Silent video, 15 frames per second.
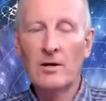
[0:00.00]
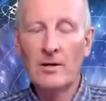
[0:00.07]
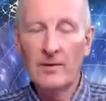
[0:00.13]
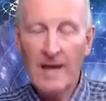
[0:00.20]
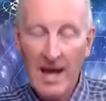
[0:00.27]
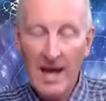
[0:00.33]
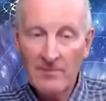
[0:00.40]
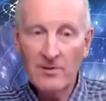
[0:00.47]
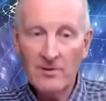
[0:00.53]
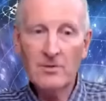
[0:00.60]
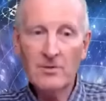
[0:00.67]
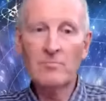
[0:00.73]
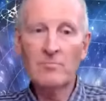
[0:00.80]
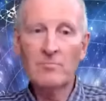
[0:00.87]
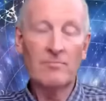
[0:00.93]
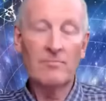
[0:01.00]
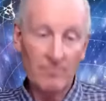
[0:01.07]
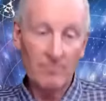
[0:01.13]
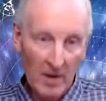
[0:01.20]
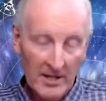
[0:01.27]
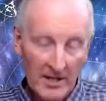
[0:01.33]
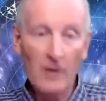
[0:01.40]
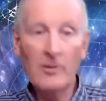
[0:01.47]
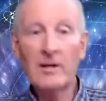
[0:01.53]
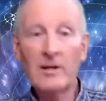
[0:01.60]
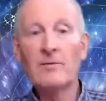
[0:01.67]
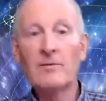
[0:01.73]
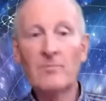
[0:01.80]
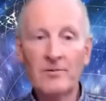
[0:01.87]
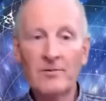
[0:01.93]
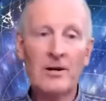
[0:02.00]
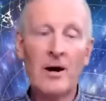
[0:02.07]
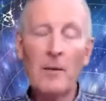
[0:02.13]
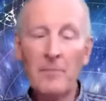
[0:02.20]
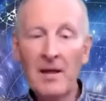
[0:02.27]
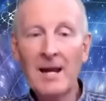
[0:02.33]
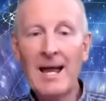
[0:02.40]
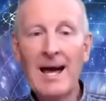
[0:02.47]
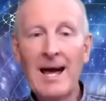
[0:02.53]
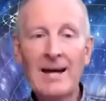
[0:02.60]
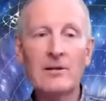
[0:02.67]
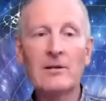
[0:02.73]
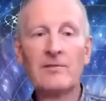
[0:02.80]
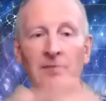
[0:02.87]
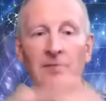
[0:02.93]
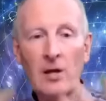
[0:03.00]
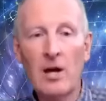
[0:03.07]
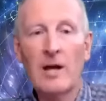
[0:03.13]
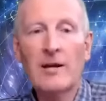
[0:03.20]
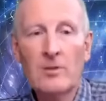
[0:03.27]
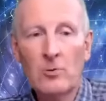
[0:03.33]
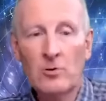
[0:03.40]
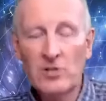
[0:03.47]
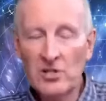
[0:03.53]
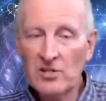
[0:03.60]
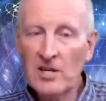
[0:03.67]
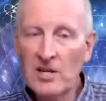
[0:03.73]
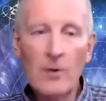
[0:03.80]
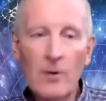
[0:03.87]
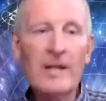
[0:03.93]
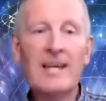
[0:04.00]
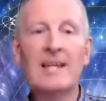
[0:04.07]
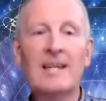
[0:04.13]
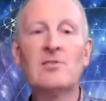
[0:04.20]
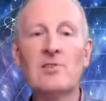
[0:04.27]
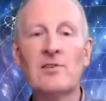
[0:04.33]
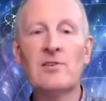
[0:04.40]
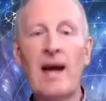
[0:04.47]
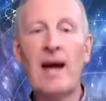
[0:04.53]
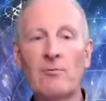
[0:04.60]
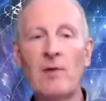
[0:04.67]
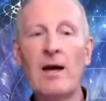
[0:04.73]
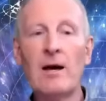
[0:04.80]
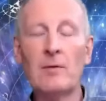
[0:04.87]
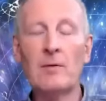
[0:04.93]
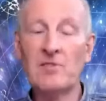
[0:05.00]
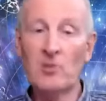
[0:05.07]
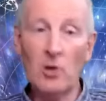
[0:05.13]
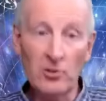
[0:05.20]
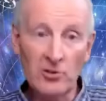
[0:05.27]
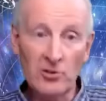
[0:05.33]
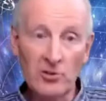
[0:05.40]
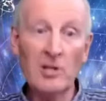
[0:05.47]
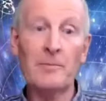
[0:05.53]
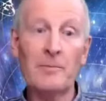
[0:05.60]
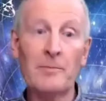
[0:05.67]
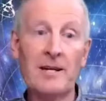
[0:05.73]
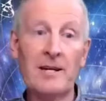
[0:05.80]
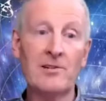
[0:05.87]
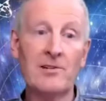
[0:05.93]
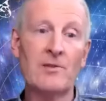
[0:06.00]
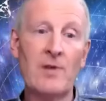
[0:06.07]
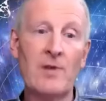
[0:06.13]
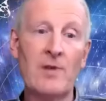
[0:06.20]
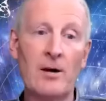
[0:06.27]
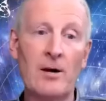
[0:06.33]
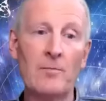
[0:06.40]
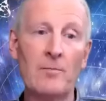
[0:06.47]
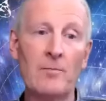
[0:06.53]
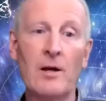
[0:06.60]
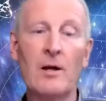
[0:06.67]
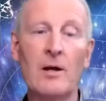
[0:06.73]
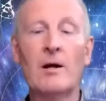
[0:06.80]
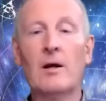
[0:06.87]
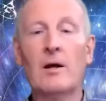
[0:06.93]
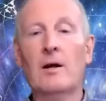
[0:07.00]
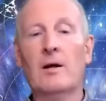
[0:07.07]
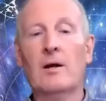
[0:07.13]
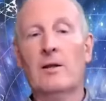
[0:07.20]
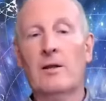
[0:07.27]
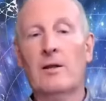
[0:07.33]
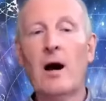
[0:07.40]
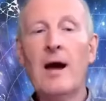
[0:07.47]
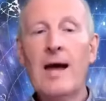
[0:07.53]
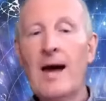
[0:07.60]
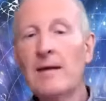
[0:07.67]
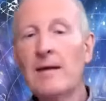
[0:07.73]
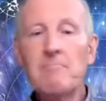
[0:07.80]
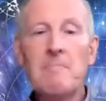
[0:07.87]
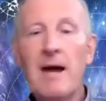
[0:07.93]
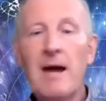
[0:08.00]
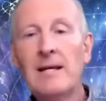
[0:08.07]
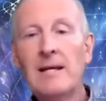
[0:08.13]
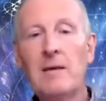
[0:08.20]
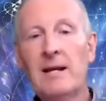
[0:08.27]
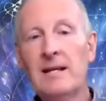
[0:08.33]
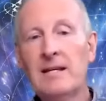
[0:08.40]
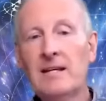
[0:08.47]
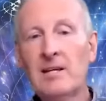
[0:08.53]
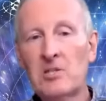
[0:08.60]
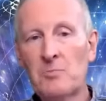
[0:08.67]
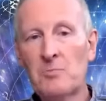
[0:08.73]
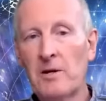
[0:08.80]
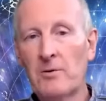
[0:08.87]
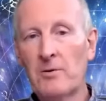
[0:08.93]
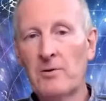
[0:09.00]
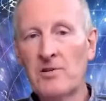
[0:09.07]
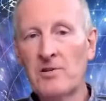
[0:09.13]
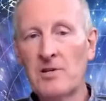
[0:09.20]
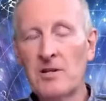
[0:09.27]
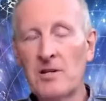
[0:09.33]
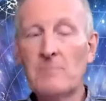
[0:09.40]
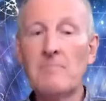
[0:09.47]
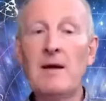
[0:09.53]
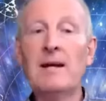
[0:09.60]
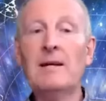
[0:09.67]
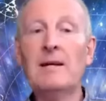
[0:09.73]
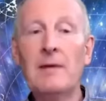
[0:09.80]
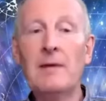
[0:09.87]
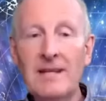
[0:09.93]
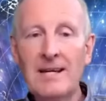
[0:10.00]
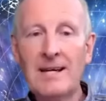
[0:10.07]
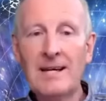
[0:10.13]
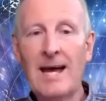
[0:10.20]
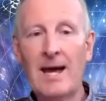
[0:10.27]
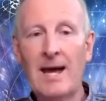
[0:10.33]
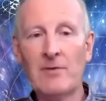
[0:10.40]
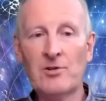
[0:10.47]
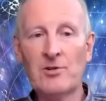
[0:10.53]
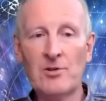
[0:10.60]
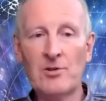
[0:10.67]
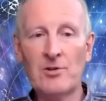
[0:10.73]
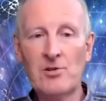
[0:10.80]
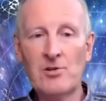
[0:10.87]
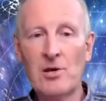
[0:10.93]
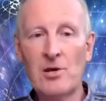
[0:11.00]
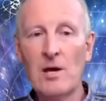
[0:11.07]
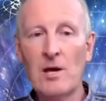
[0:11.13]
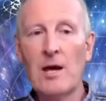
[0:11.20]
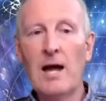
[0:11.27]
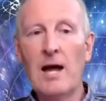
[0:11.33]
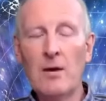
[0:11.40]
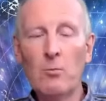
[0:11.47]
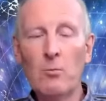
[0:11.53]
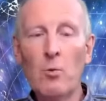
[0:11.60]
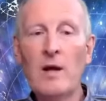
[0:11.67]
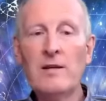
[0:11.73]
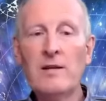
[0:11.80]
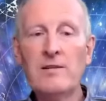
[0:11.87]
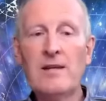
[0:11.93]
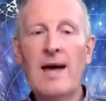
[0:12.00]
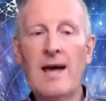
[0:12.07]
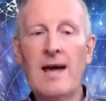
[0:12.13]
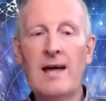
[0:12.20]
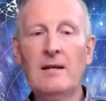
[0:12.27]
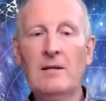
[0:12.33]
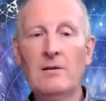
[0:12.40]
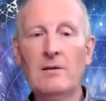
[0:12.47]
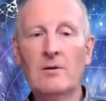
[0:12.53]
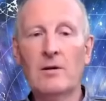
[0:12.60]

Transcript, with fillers: heaven by going, you know, up the ladder, if you like, or just going into that realm as God took me into the realm. I had many, many experiences, many, many encounters. And then one day,